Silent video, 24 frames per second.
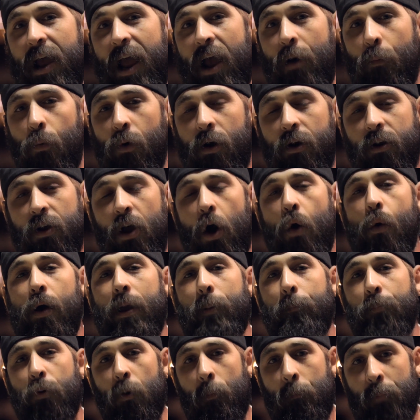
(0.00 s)
and we're
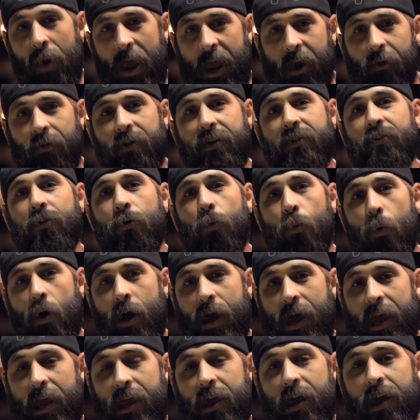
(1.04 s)
going preparing the
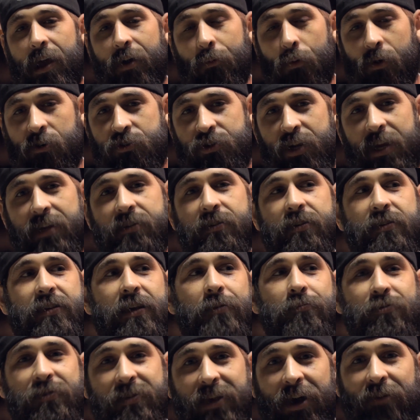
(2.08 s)
way where Jesus
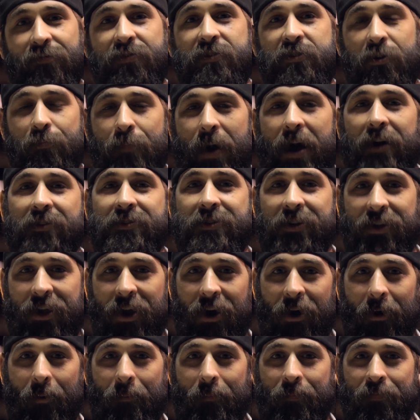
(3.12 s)
himself is about to
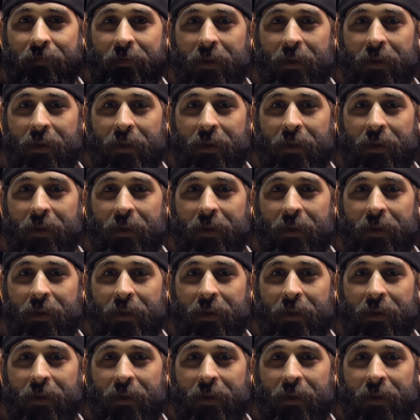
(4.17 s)
come.